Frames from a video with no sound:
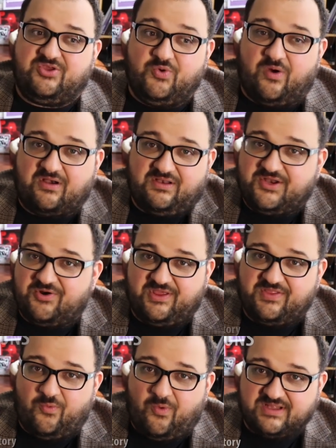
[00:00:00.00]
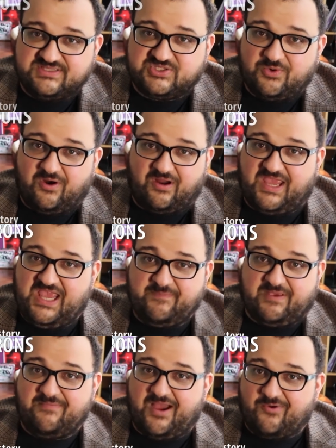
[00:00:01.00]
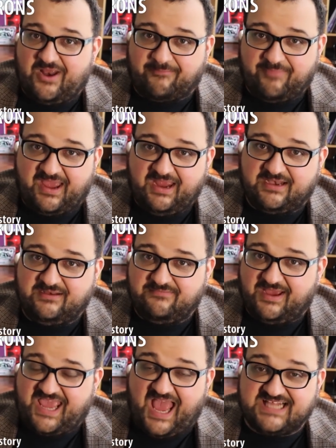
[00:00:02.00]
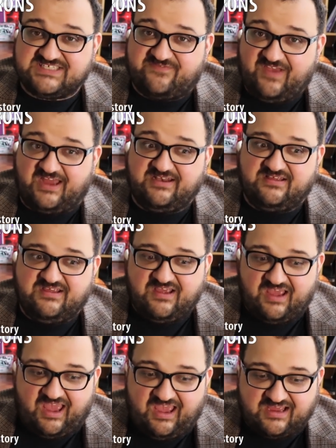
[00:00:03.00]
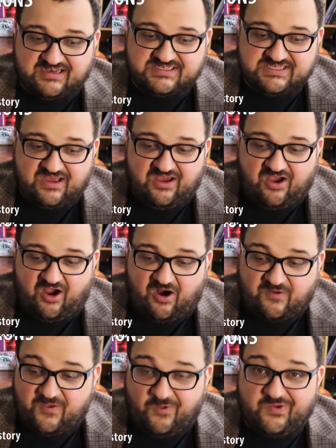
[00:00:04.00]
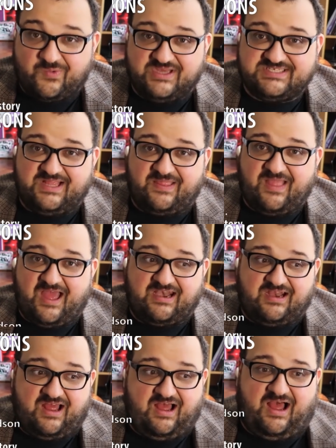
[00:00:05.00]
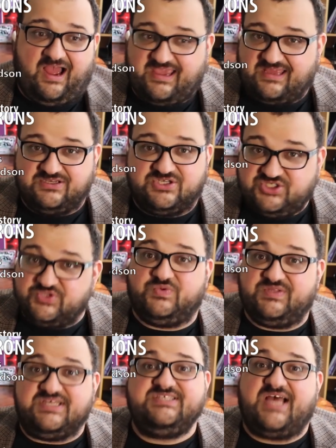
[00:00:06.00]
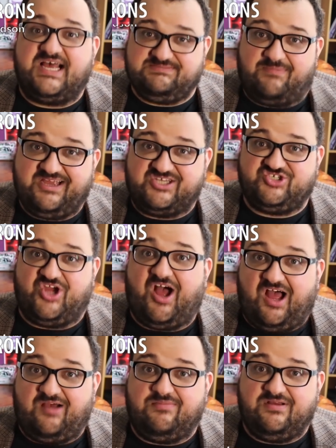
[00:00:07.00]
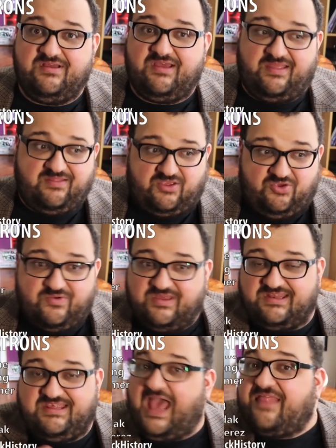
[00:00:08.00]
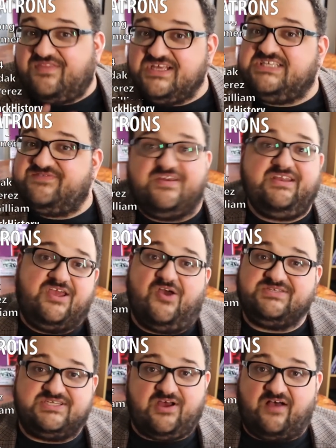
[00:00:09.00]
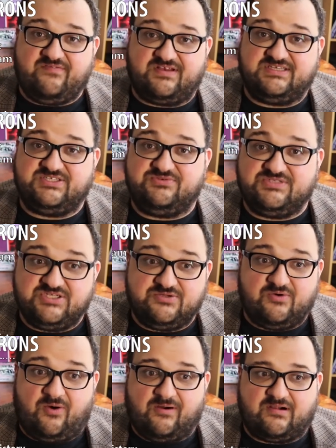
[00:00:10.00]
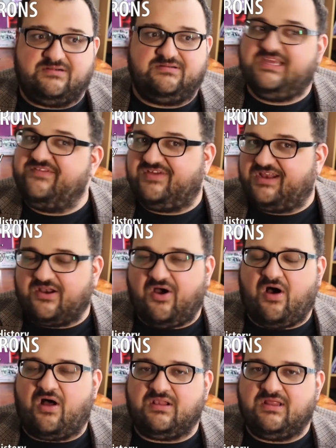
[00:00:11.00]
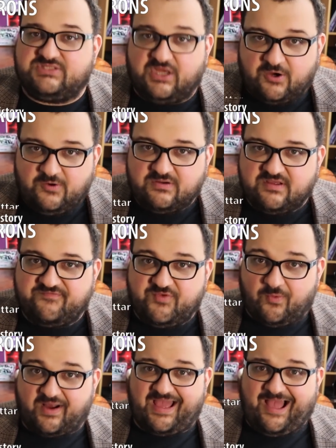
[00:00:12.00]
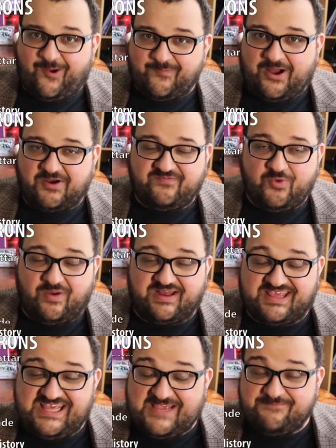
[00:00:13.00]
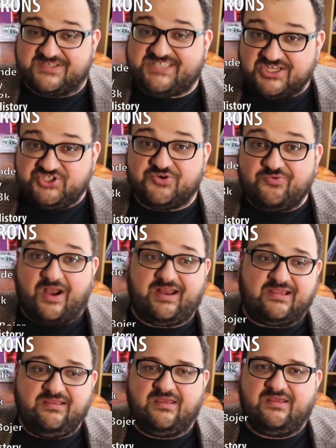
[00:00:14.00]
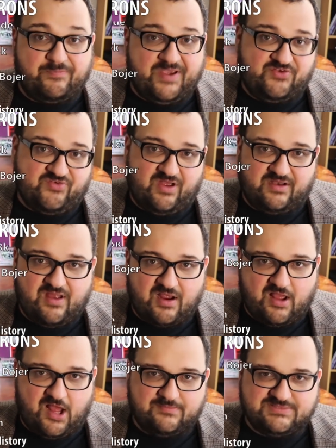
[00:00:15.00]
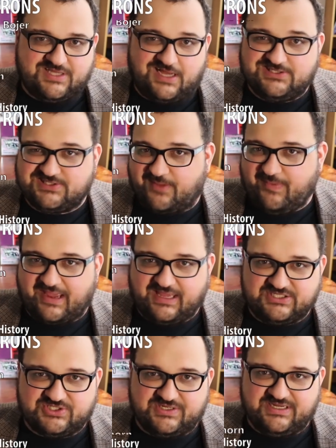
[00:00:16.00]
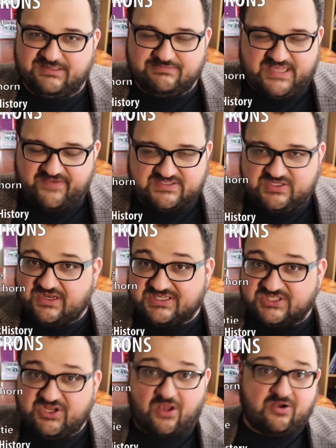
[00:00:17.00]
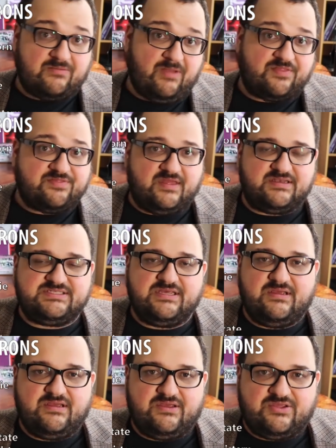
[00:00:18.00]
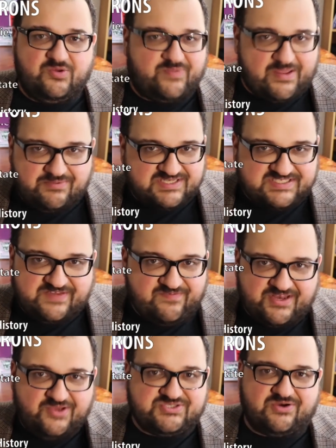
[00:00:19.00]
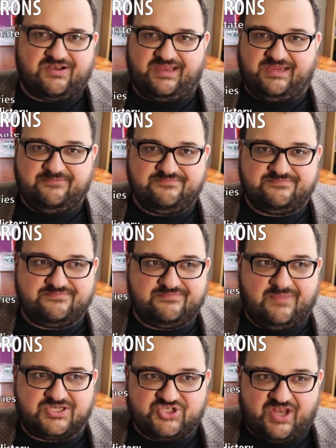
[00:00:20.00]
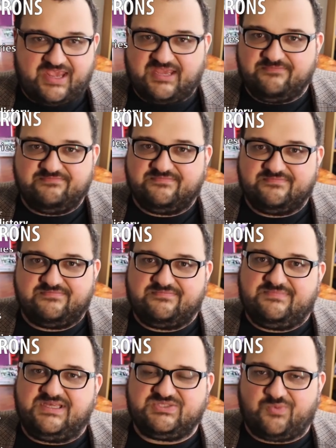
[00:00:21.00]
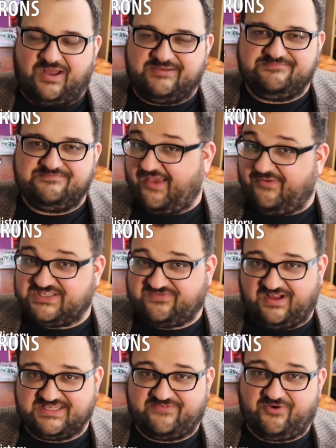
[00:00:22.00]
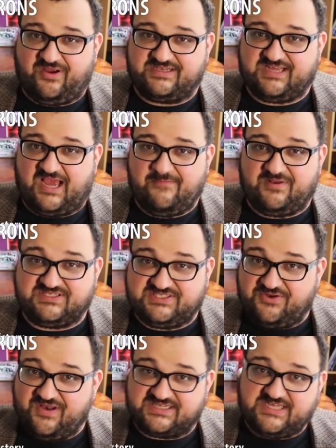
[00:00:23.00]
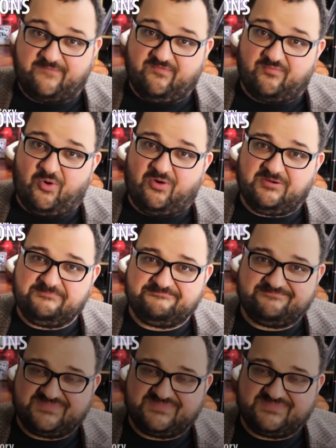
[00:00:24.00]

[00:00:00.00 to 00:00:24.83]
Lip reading: You are literally the ones who are keeping my rent paid, my cats fed, and are the only reason that I can do this as my job, and that you can get these videos as often as you do, or even at all. So if you want to help out, if you want to keep this engine running, go to patreon.com/stepbackhistory and give as little as a dollar a month, and you'll be able to see videos early, much like this one. Anyways, friends, have a great time, and I'll see you next time for more